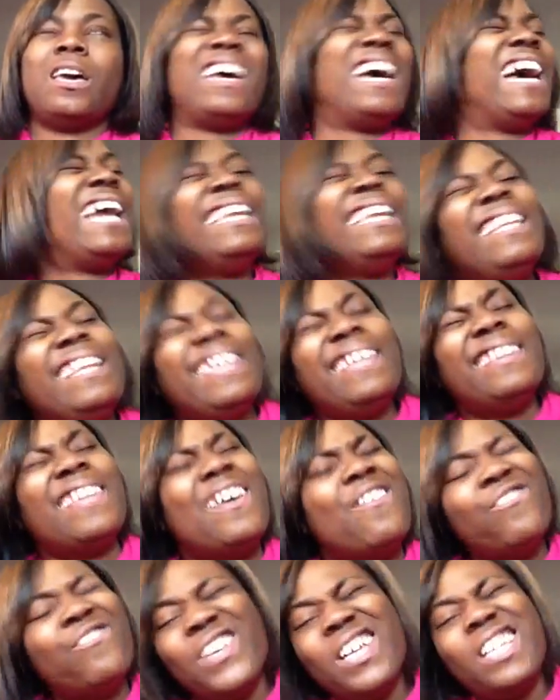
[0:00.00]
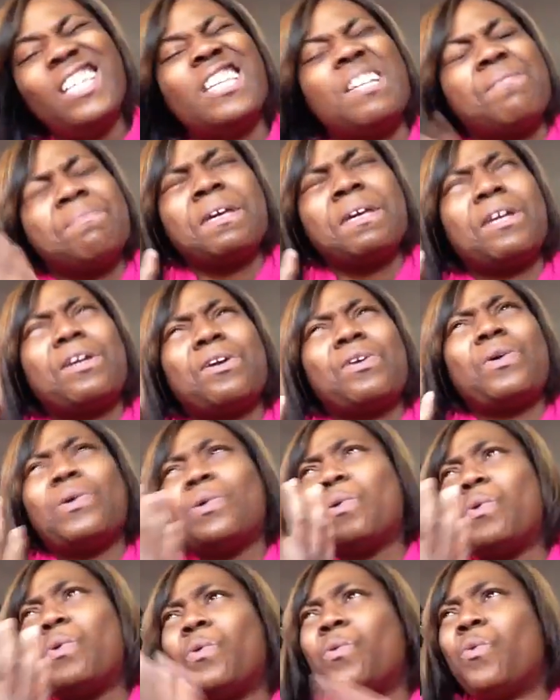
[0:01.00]
I didn't like that feeling. I'm like,
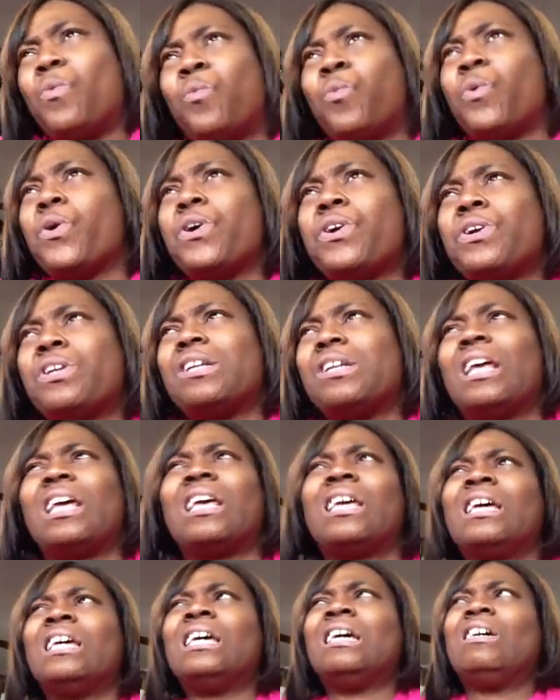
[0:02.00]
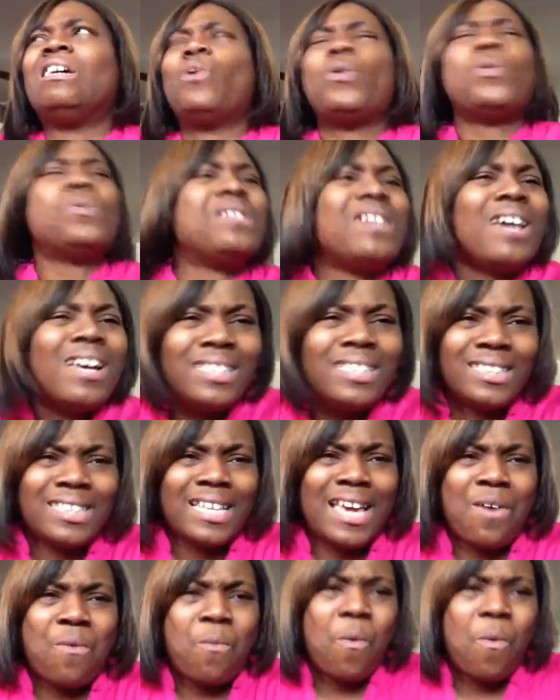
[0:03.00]
who does that?